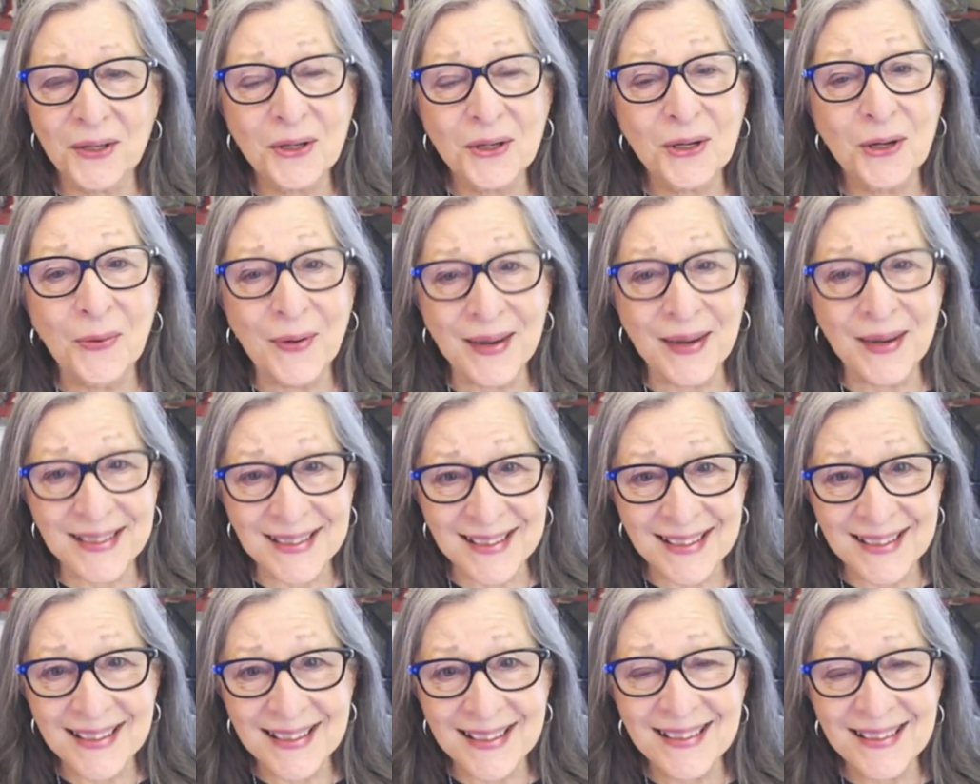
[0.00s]

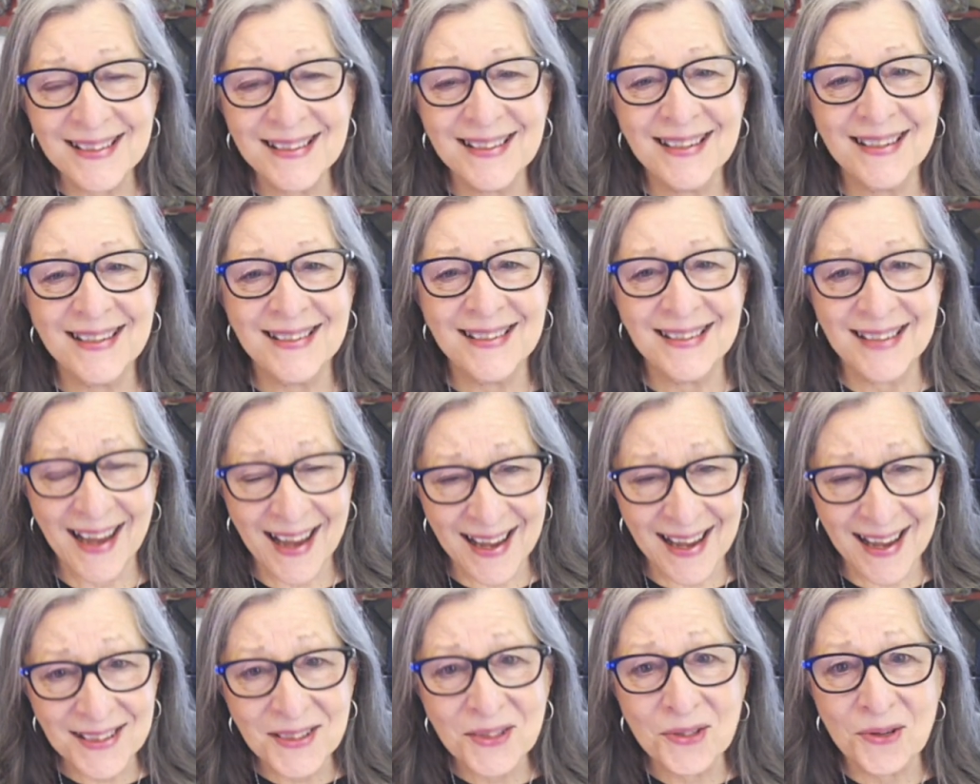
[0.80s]
quizzes to
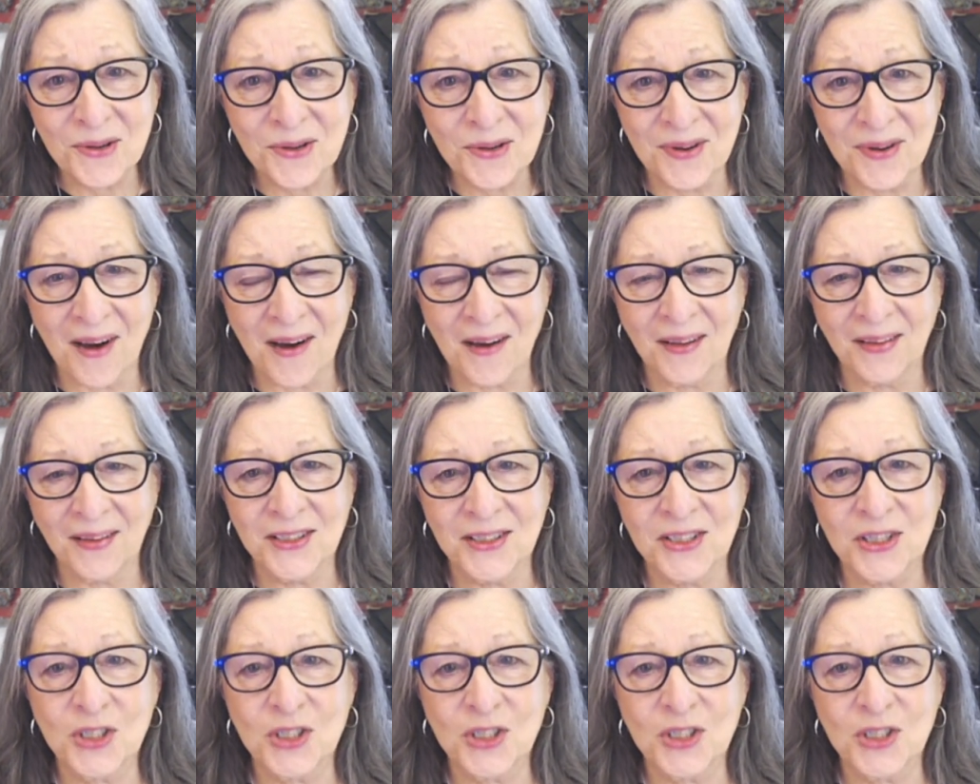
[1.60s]
test their knowledge,